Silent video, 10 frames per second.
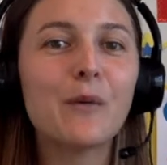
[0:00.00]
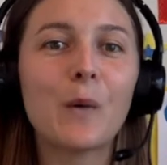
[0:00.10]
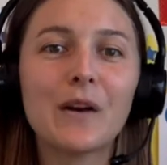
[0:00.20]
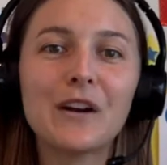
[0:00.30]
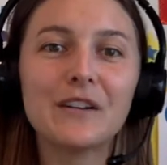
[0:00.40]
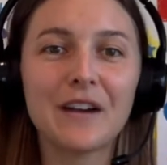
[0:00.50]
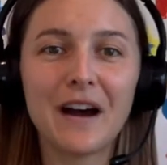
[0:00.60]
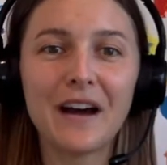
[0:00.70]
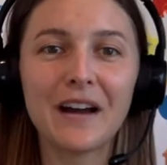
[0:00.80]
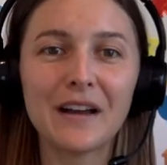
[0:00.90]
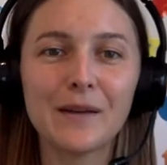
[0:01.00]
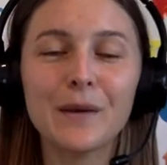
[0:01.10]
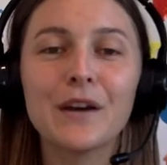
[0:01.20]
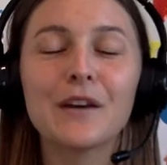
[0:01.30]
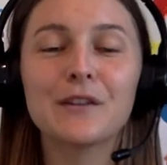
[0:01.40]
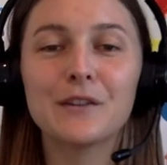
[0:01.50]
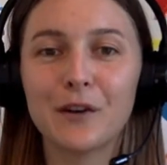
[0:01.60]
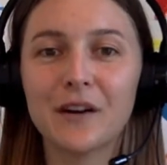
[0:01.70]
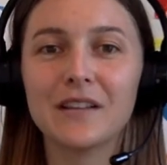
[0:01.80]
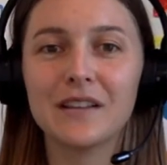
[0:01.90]
for your time
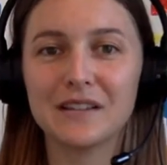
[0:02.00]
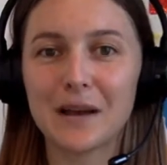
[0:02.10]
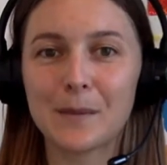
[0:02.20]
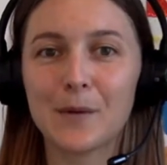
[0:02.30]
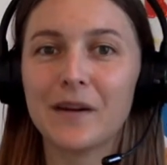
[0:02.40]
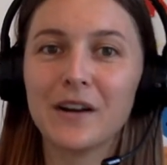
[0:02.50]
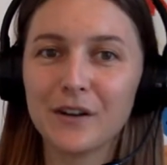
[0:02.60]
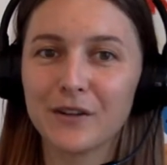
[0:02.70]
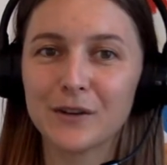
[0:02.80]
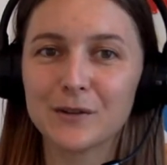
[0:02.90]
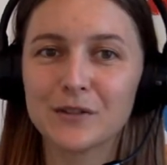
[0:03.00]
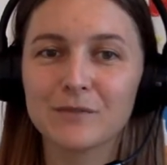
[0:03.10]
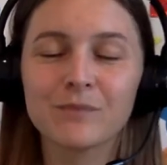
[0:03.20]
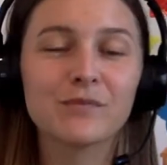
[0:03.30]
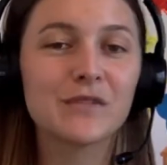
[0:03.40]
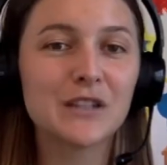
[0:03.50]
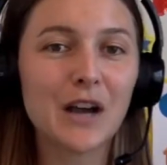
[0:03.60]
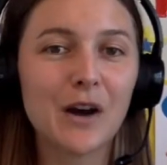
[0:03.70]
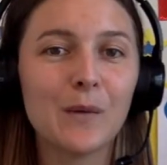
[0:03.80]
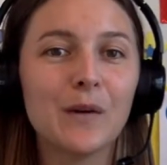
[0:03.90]
during the demo interviews.
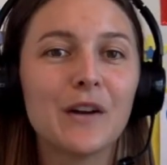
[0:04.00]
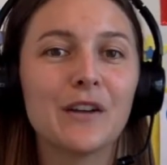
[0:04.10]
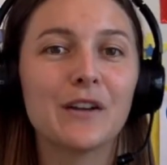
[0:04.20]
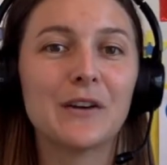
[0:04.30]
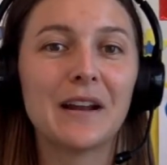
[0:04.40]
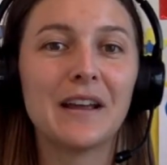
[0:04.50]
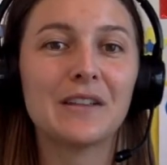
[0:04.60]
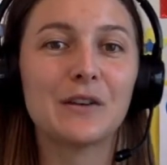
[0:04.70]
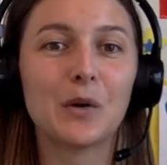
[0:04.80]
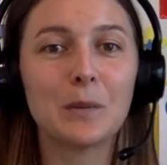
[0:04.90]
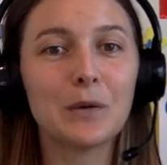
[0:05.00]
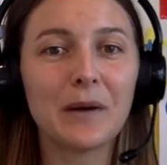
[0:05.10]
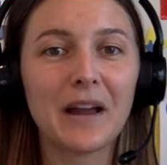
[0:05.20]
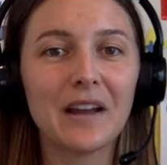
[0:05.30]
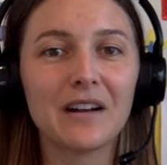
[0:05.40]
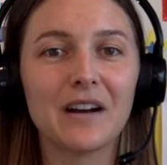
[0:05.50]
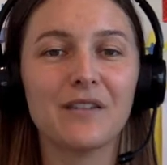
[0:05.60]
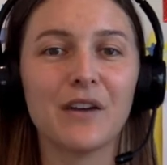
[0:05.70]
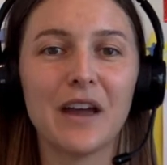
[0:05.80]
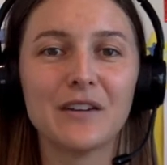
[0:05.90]
So you're getting the normal rate
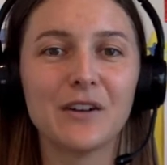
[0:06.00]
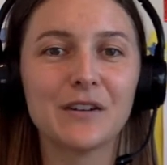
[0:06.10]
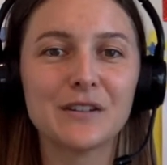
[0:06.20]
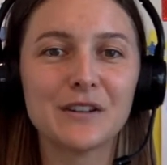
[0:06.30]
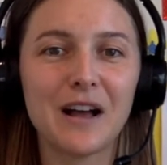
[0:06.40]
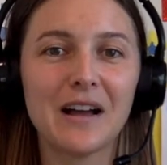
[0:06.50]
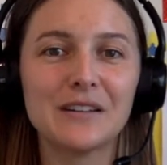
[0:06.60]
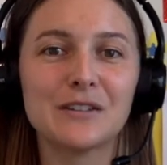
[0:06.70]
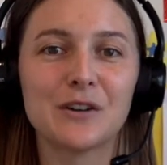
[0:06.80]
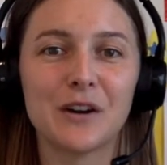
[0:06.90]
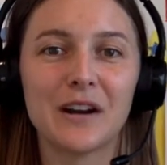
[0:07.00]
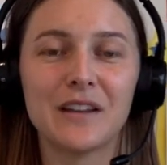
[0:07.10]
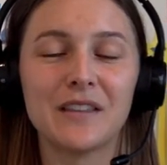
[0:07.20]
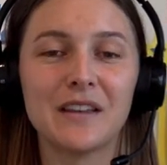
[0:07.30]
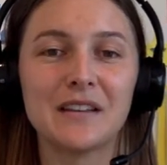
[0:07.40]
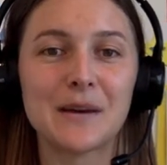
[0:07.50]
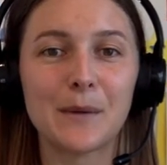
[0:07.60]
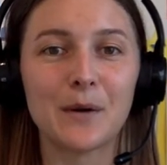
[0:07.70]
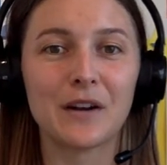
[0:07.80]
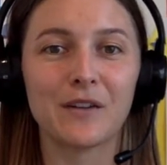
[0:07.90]
of $8 a class during the
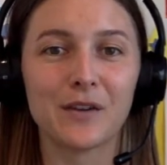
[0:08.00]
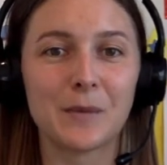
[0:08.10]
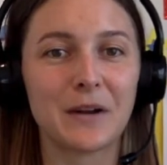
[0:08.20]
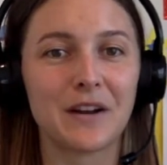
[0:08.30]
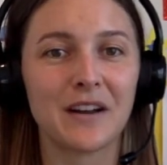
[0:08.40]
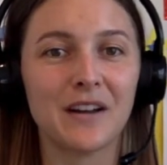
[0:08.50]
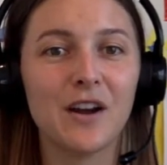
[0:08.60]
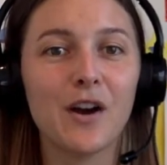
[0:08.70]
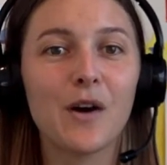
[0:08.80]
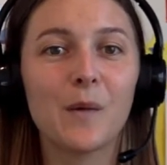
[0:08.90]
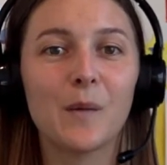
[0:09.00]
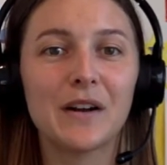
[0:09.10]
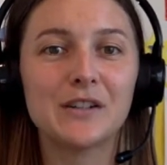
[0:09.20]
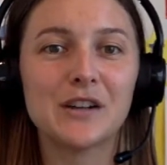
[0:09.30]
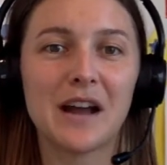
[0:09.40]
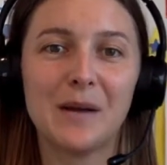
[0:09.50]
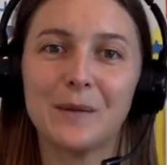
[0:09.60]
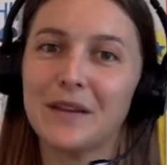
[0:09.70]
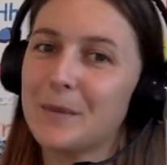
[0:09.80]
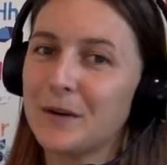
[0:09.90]
demo interview period, which I
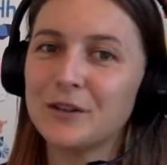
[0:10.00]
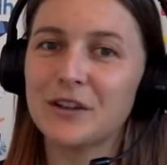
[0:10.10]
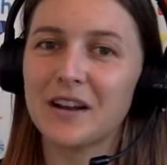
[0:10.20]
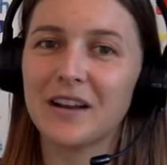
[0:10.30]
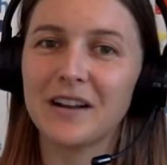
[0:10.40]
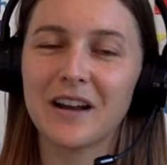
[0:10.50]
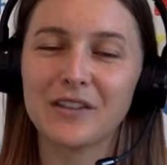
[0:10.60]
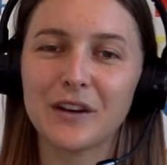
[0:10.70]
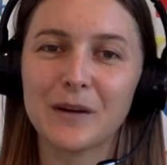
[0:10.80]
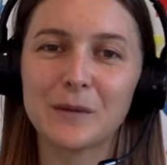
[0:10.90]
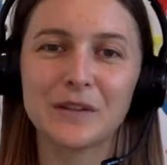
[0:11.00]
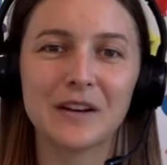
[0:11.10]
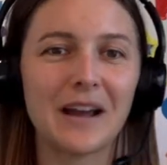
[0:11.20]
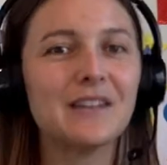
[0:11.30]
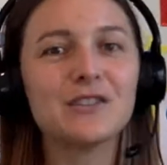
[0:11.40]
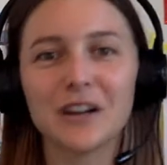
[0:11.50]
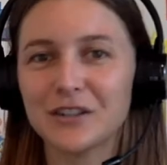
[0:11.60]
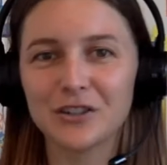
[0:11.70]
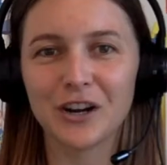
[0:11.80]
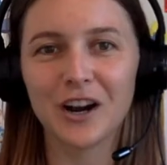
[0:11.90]
really appreciated. I thought it was a nice
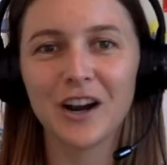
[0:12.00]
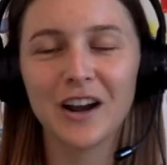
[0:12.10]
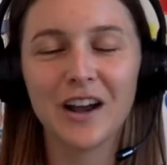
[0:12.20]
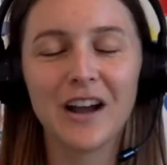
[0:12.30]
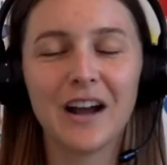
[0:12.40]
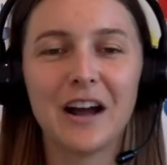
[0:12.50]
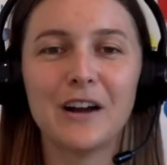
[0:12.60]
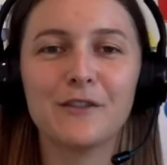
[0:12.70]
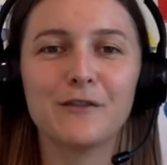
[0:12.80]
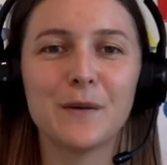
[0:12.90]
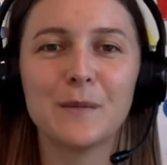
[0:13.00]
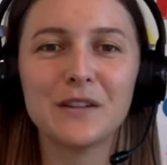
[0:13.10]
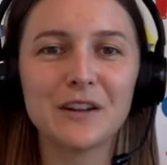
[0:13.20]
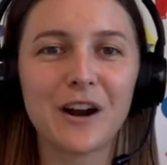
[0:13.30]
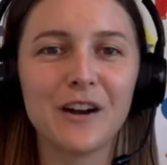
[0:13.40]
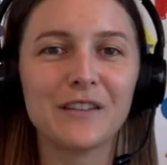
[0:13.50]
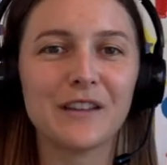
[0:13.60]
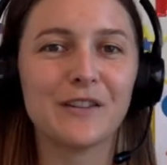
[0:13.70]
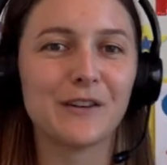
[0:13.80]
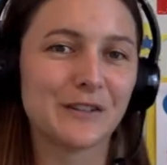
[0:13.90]
gesture um, from the start
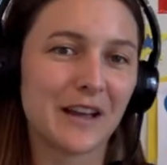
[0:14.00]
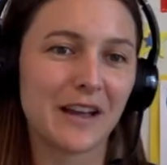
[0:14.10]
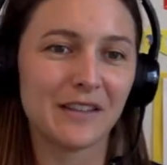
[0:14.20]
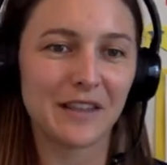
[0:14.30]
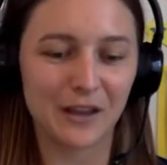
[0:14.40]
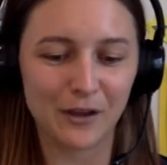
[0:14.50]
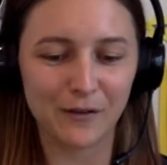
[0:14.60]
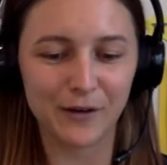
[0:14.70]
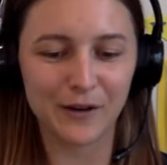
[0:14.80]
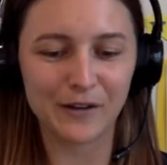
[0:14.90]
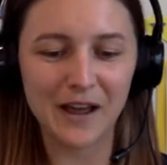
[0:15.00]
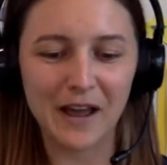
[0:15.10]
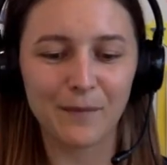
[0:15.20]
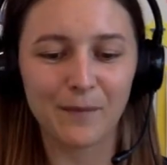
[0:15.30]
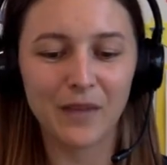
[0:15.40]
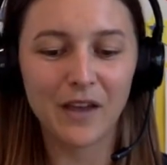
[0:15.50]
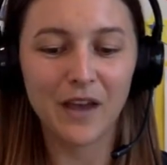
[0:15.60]
that they're saying thank you for your time.